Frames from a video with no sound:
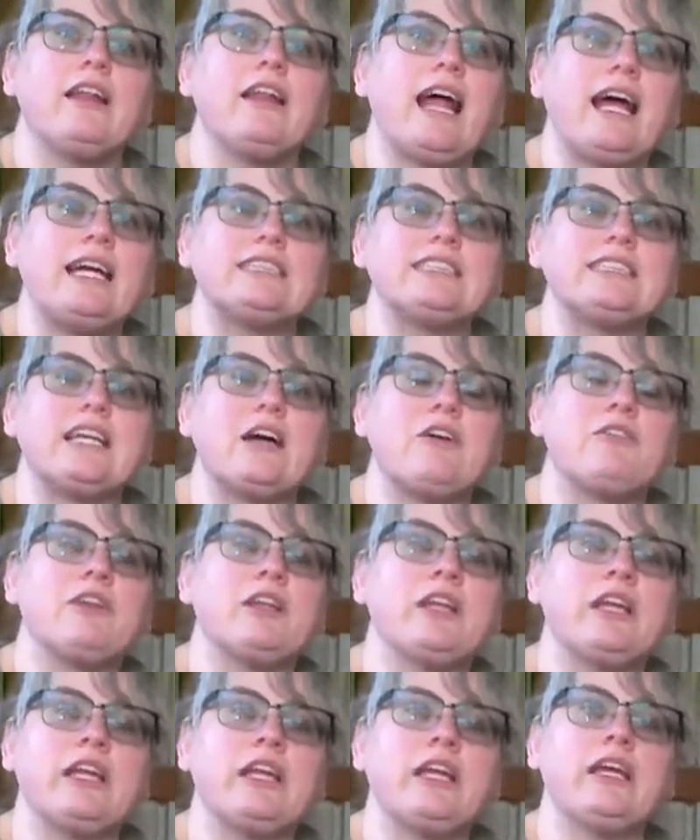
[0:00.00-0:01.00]
less
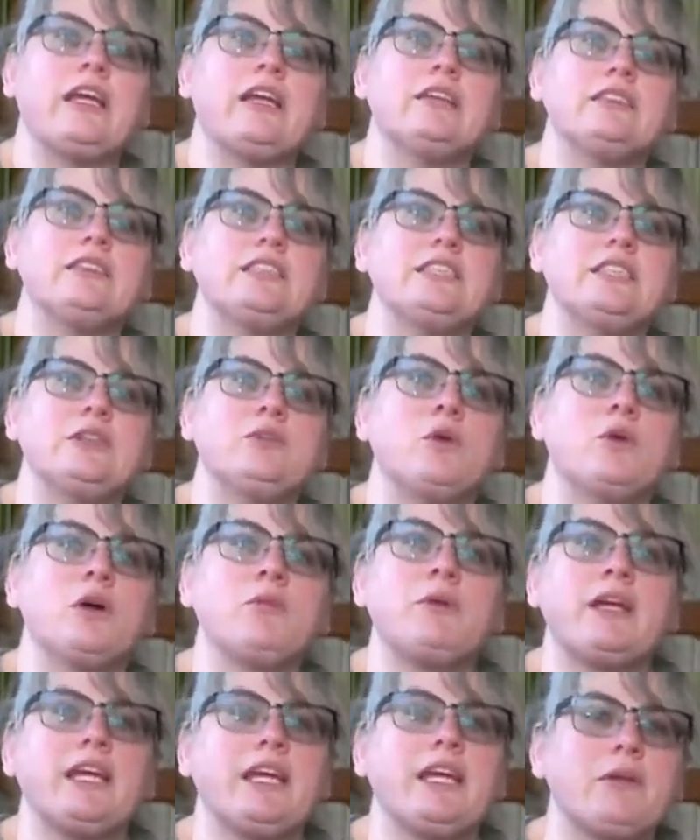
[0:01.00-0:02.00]
of the
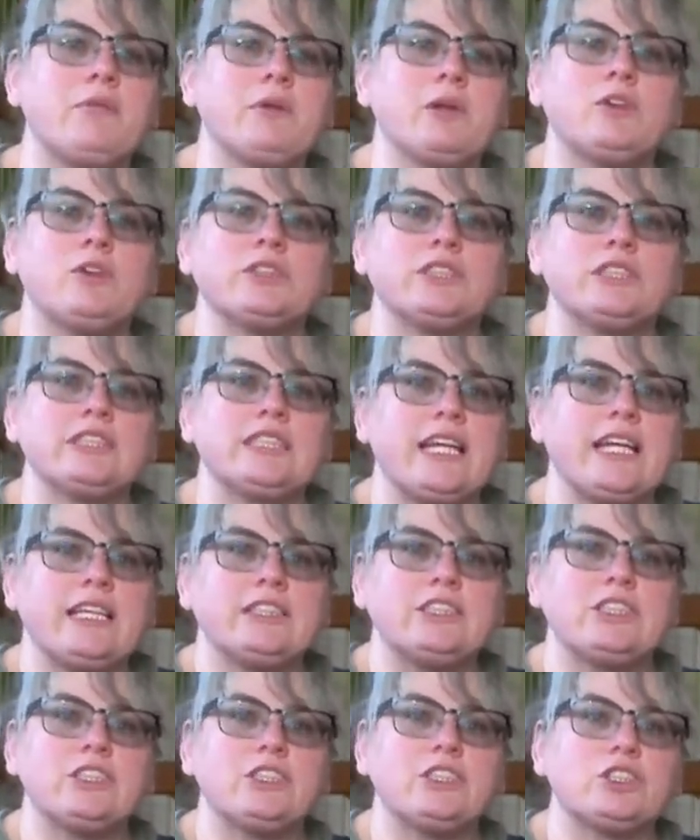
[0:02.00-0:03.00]
deworming chemicals get
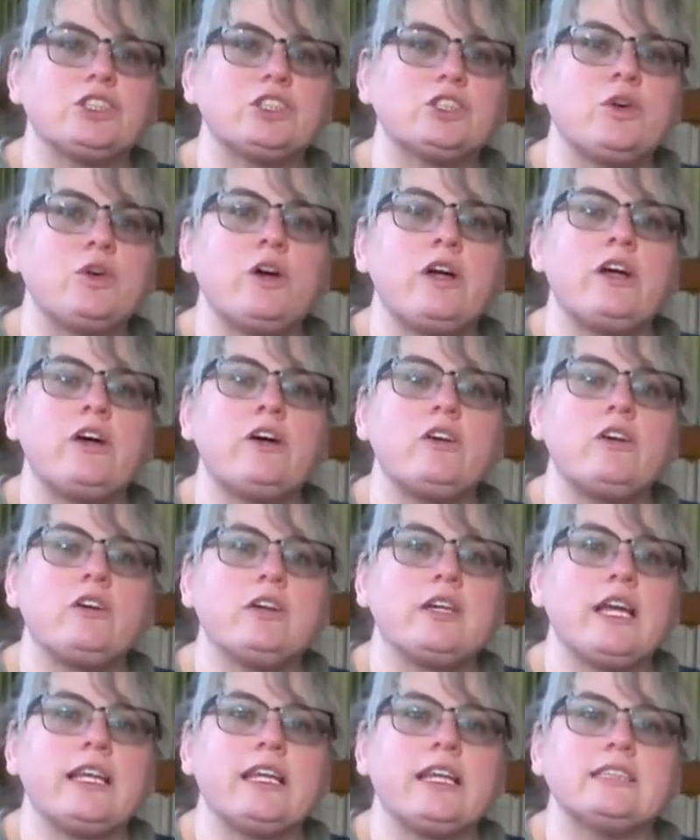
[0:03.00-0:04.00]
into the
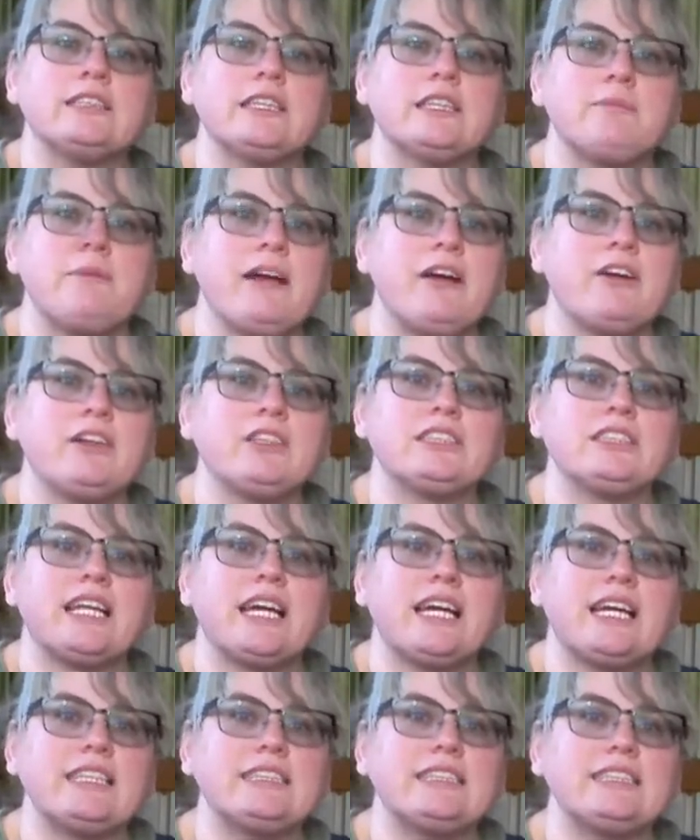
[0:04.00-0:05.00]
soil, get into the
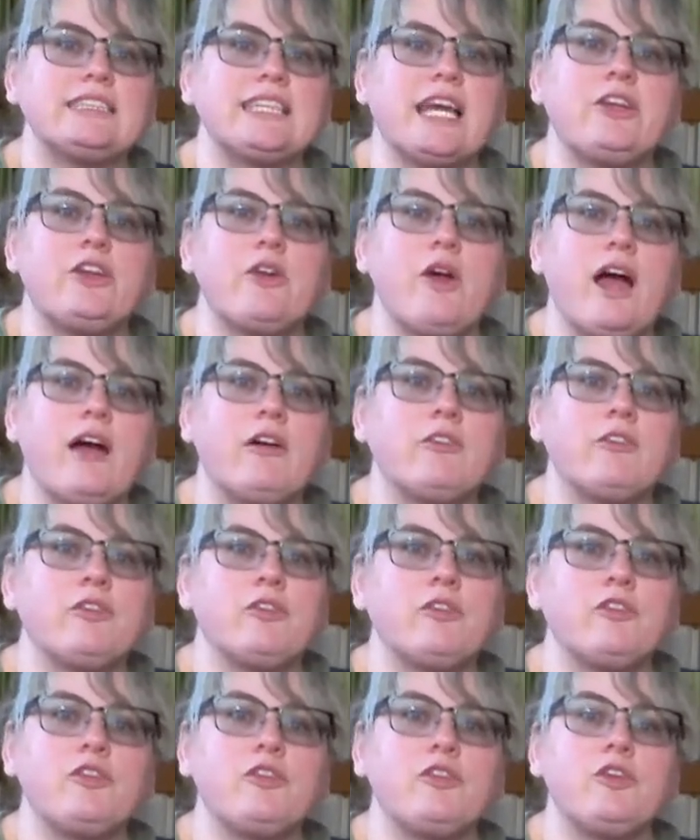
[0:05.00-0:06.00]
parasites, and you have
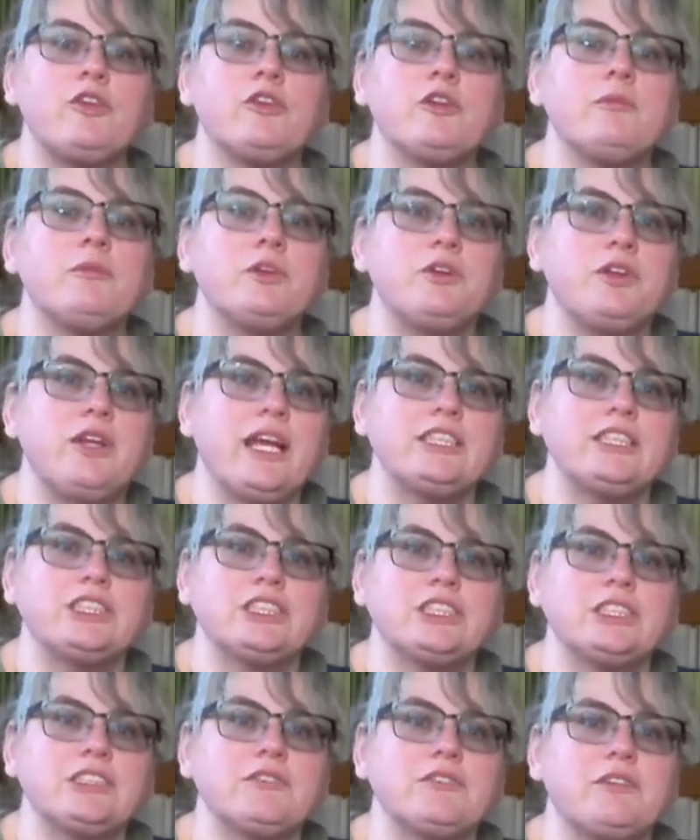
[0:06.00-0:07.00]
fewer
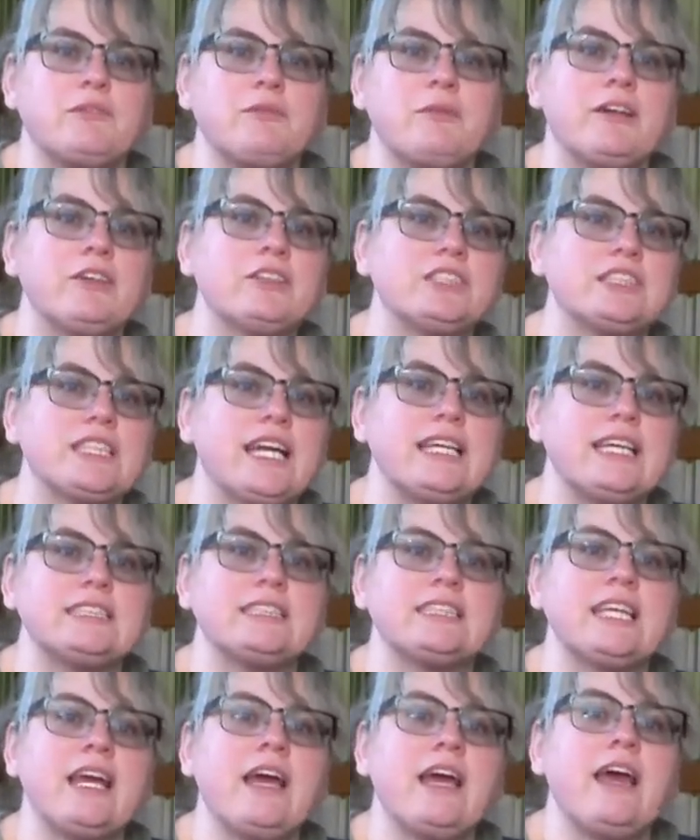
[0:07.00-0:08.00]
mutations of the
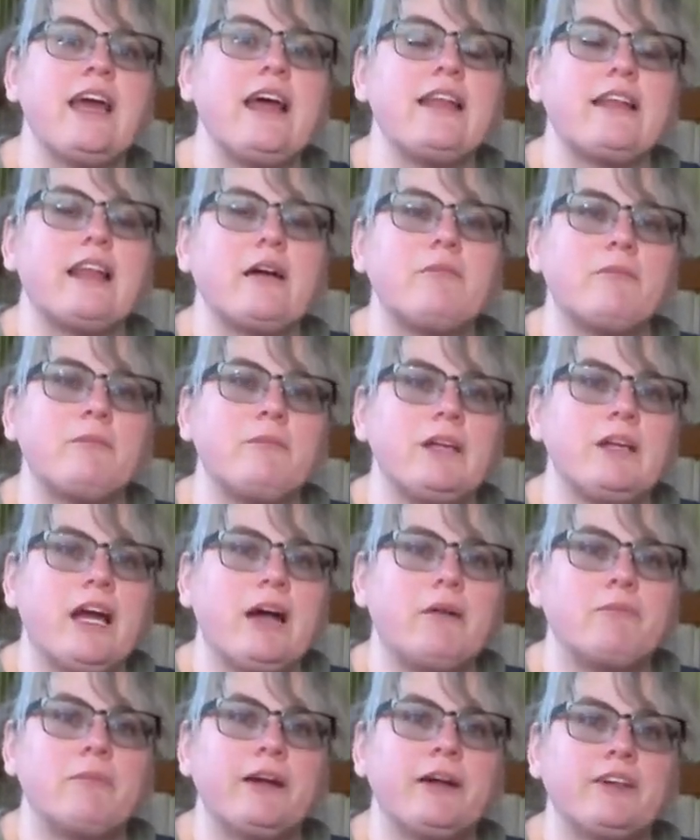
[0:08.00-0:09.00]
parasites that
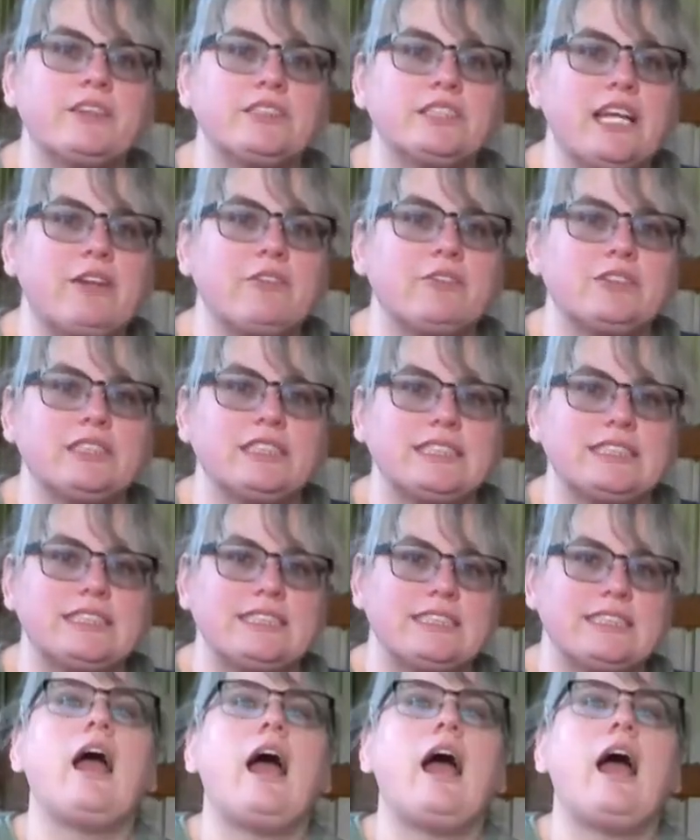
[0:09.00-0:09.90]
become parasite resistant.